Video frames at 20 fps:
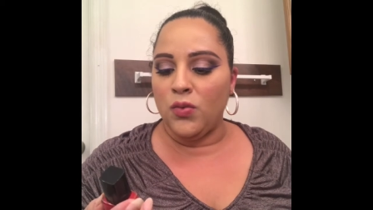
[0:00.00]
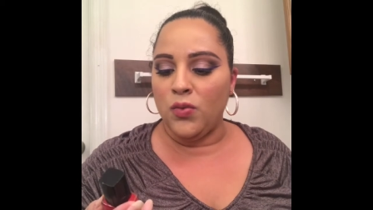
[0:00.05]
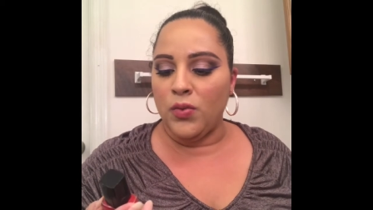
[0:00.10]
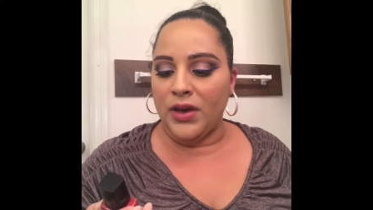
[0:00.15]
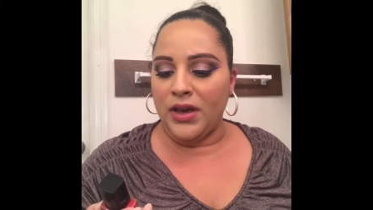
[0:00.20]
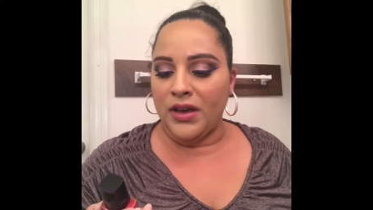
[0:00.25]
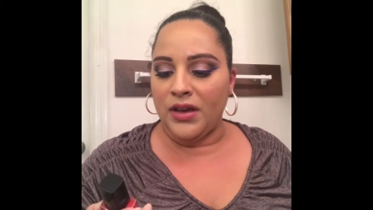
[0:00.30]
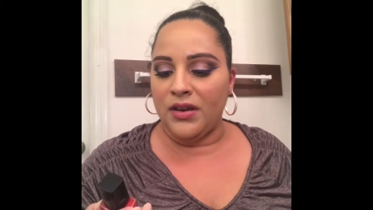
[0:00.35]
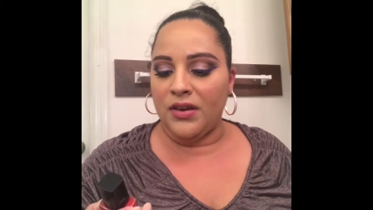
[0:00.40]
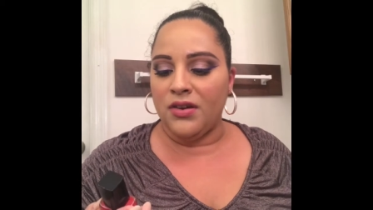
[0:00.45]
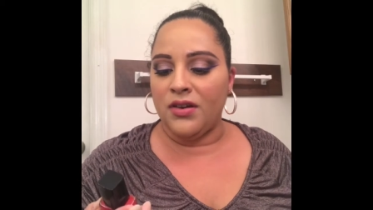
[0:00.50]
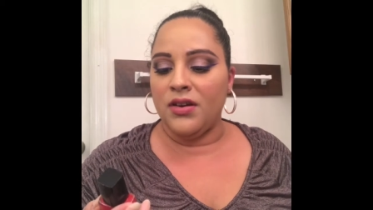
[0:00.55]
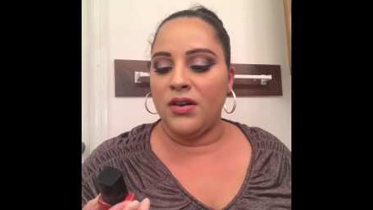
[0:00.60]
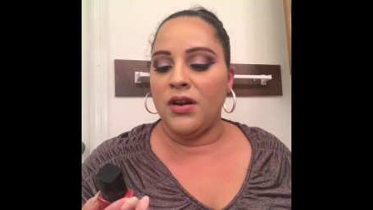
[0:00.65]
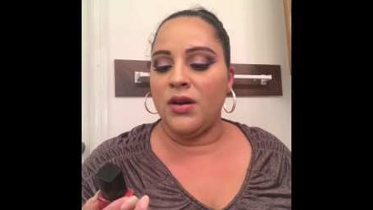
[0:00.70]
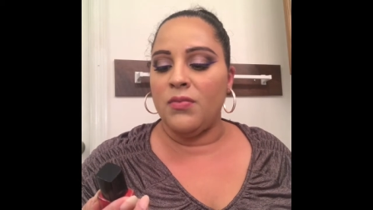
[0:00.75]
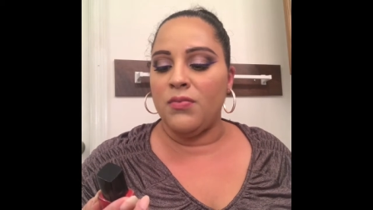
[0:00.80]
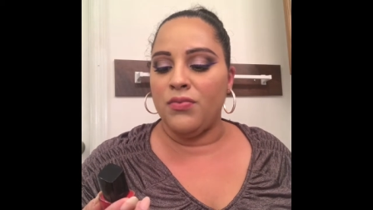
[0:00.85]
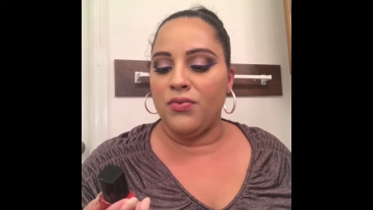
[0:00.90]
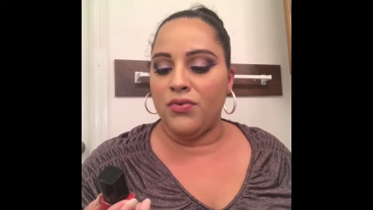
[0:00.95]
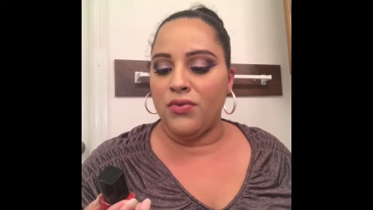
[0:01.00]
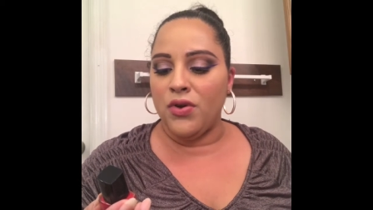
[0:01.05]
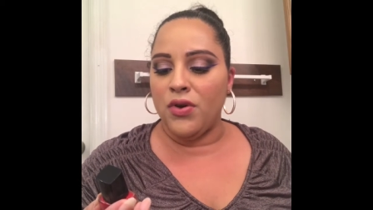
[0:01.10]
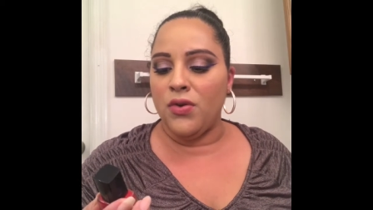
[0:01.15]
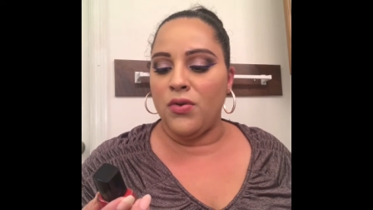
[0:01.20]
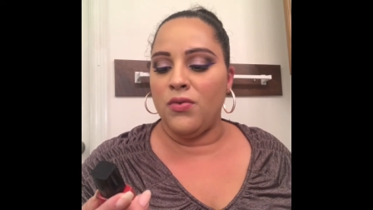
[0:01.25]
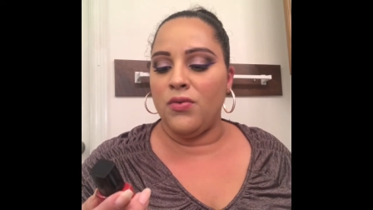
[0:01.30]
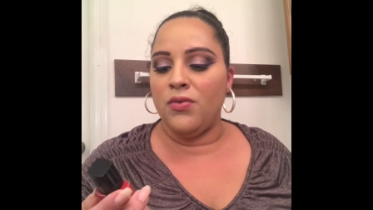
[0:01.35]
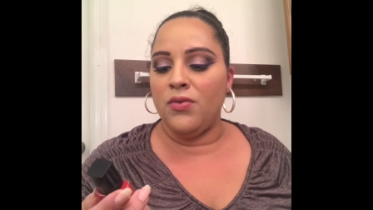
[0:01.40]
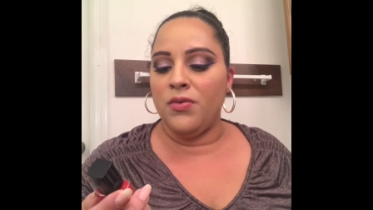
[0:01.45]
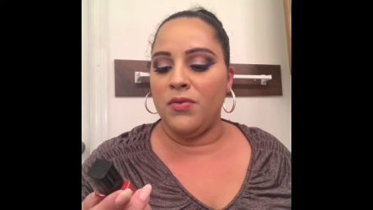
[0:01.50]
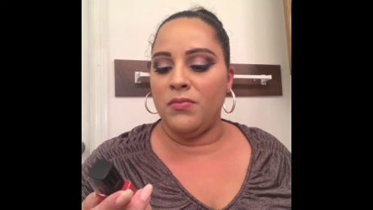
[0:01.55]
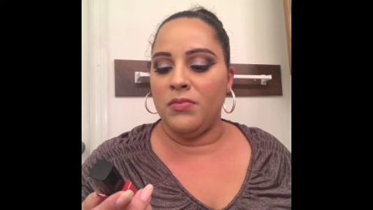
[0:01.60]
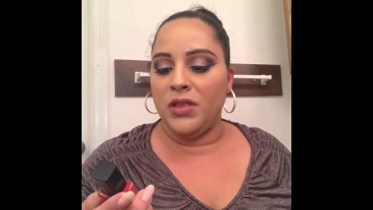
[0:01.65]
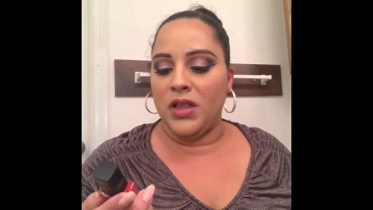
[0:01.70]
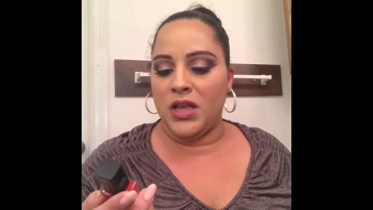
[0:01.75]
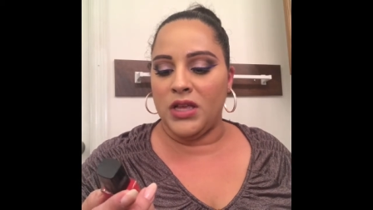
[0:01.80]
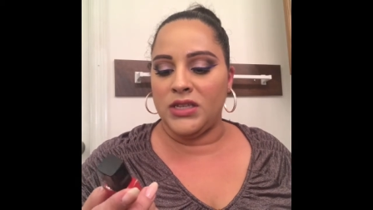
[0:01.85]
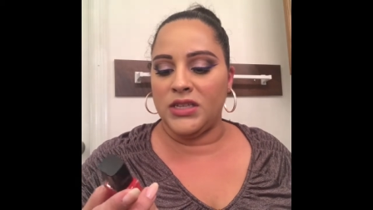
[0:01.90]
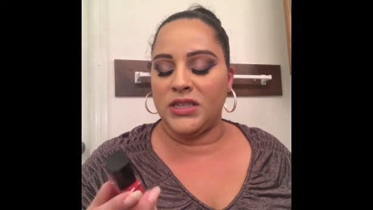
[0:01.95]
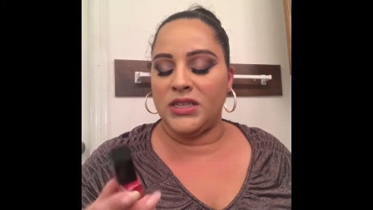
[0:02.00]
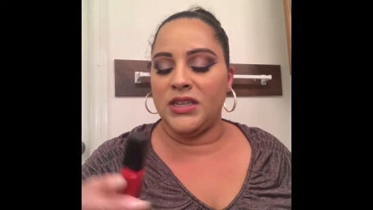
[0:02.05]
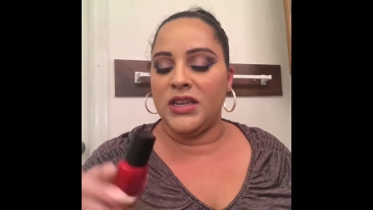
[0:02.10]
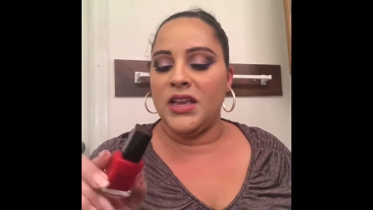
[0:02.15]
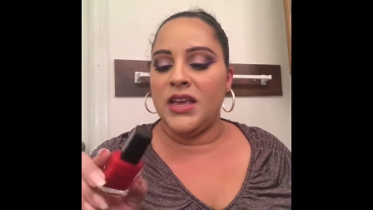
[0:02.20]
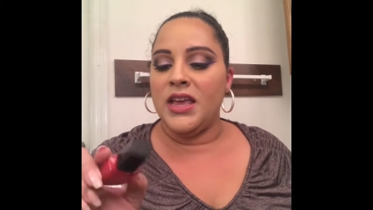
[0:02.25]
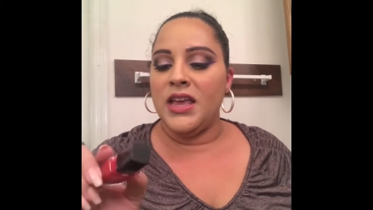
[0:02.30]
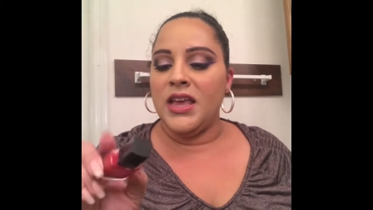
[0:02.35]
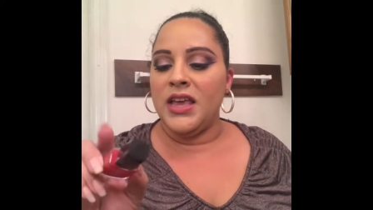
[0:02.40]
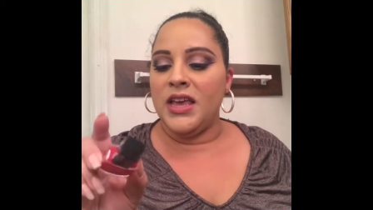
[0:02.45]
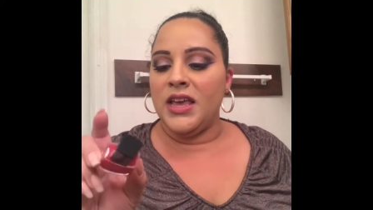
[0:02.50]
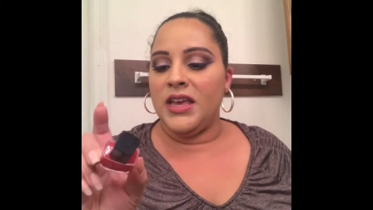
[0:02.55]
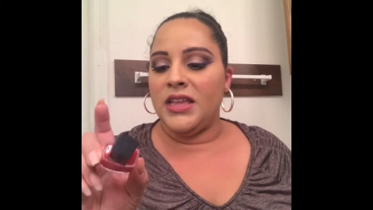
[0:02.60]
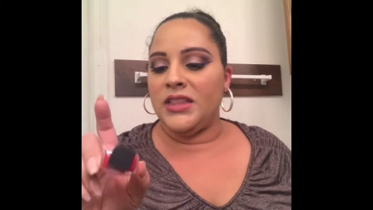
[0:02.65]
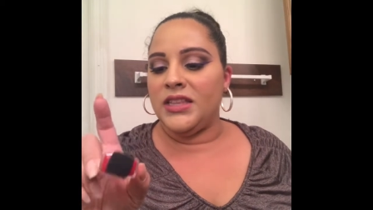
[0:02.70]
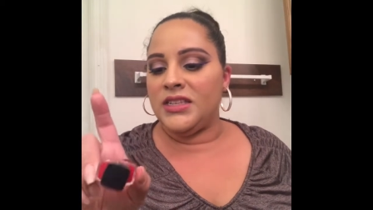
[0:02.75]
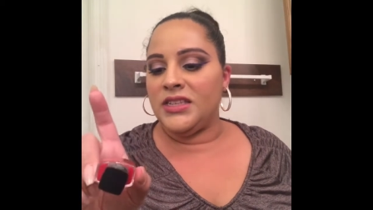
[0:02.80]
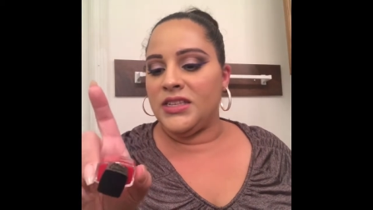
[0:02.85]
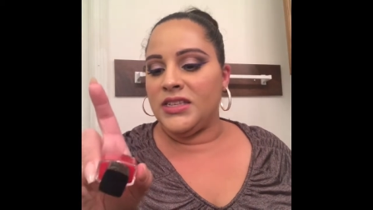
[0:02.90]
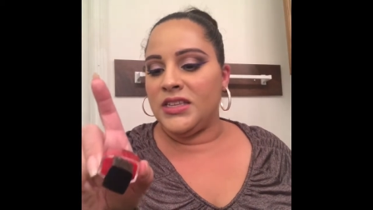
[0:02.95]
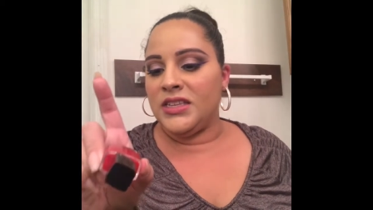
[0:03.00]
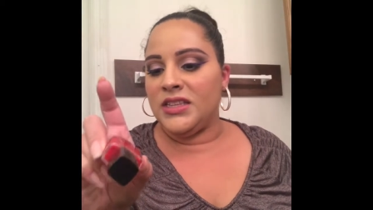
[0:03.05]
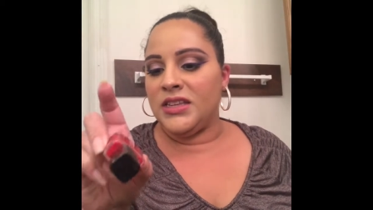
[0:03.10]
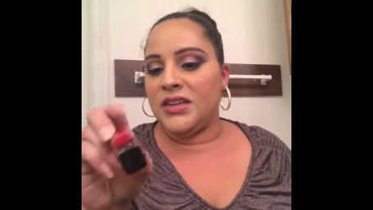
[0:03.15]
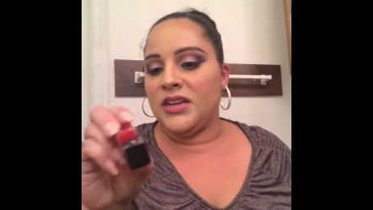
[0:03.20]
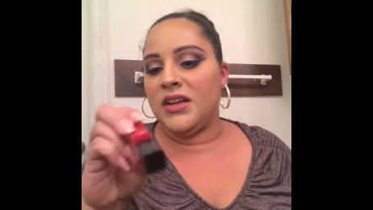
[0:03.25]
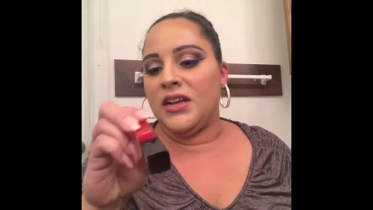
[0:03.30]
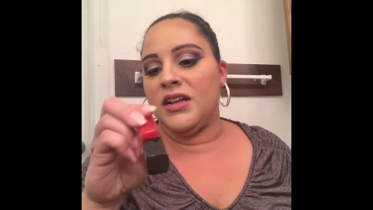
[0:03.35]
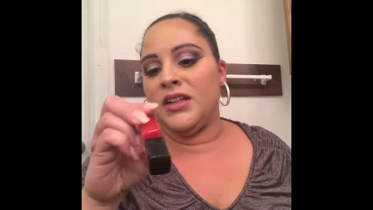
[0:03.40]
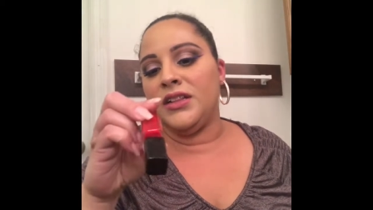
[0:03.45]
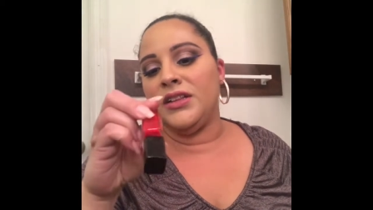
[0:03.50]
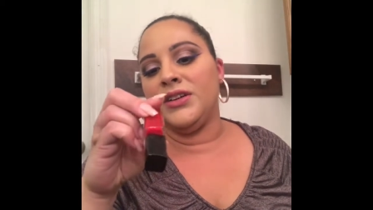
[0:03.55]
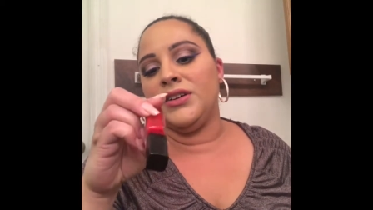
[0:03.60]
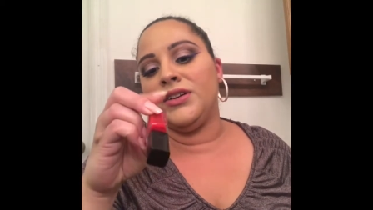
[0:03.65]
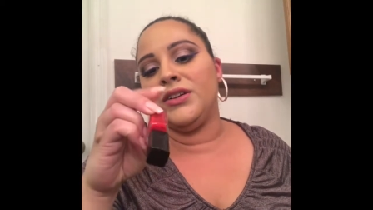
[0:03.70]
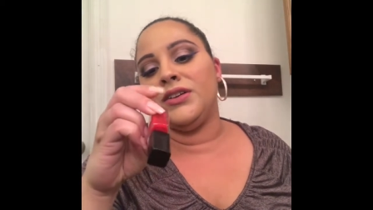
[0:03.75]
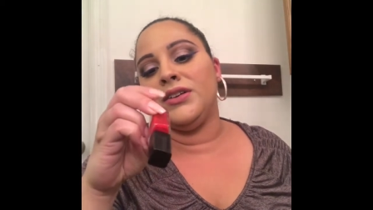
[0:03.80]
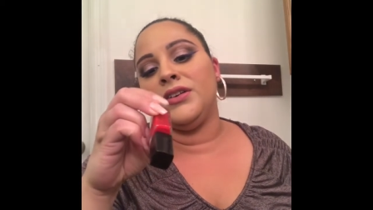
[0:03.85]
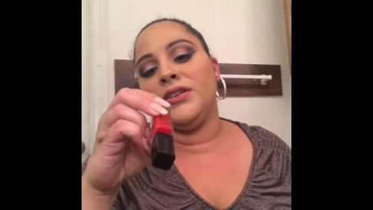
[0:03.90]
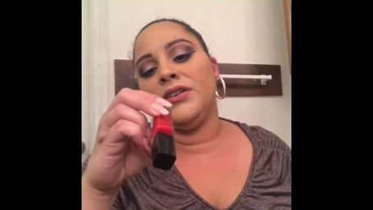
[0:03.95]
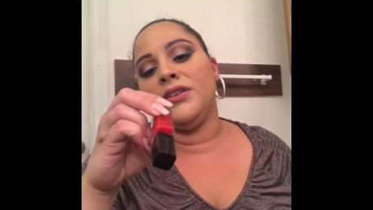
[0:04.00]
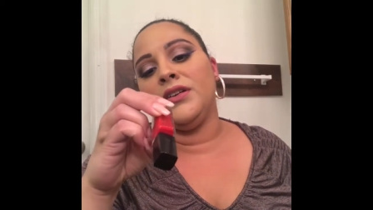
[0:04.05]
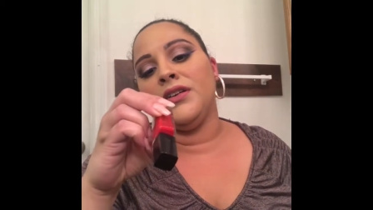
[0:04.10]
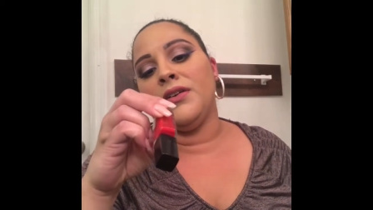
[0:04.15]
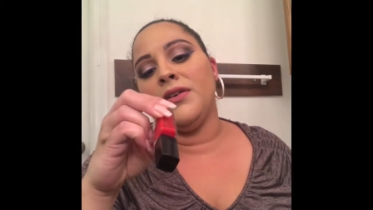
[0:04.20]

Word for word: Wear Pro Plus. And this is in the color